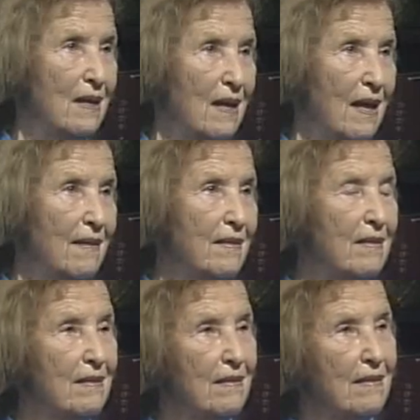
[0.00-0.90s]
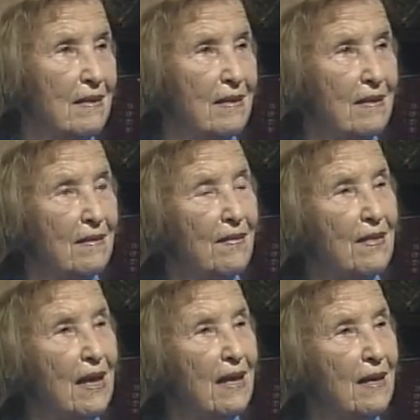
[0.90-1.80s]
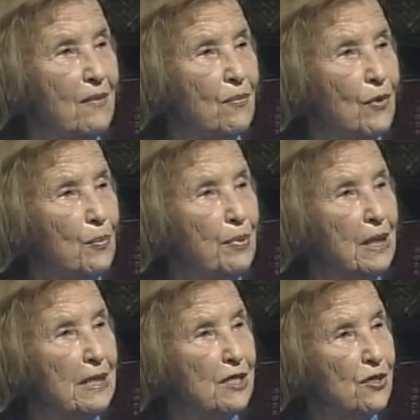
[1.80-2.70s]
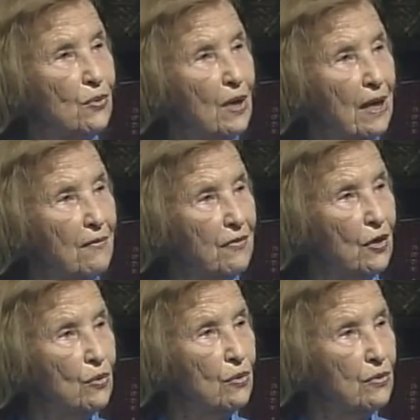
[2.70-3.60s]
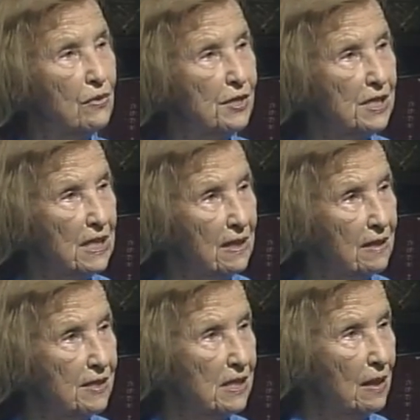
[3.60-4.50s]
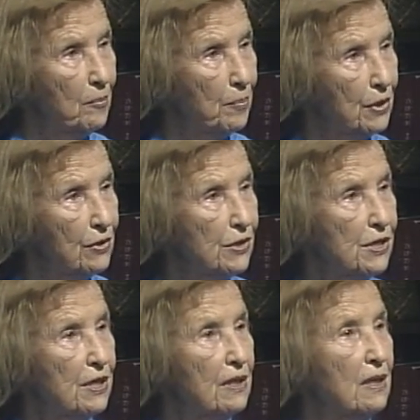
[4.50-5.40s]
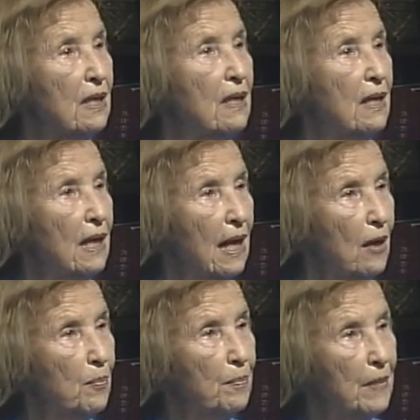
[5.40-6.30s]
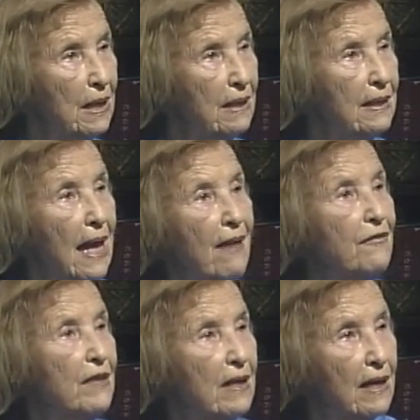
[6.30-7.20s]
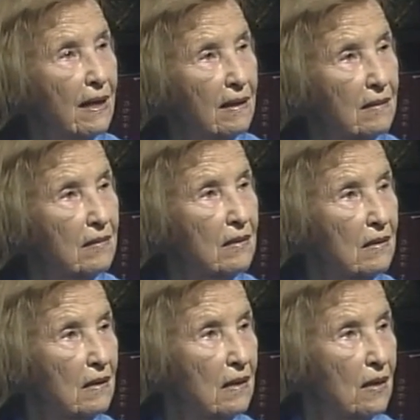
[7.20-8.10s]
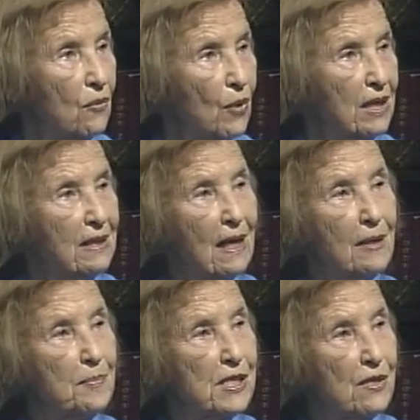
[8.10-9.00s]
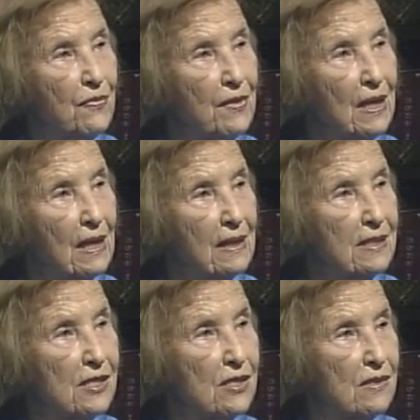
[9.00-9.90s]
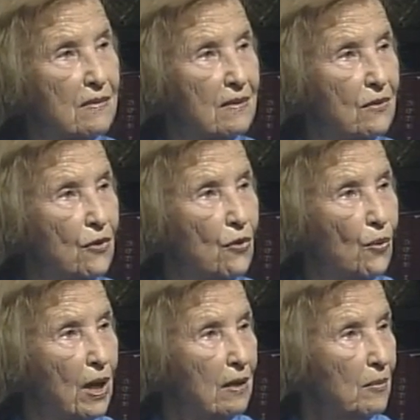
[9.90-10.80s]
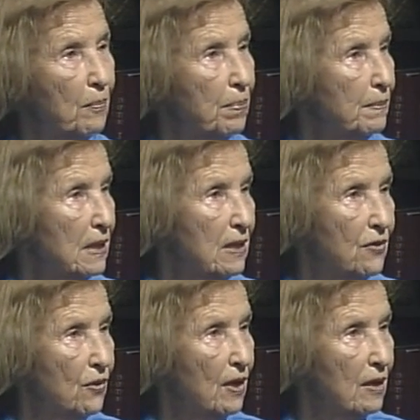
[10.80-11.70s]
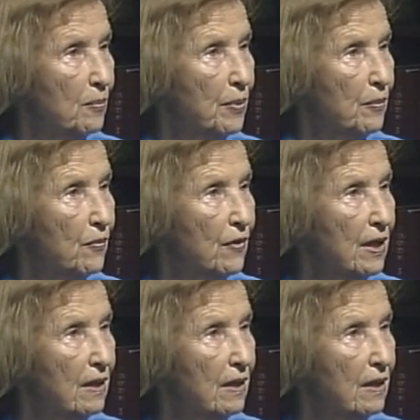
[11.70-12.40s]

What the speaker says: and they were pleased to have you, to see the same person. Help me navigate. What types of things did you help him with?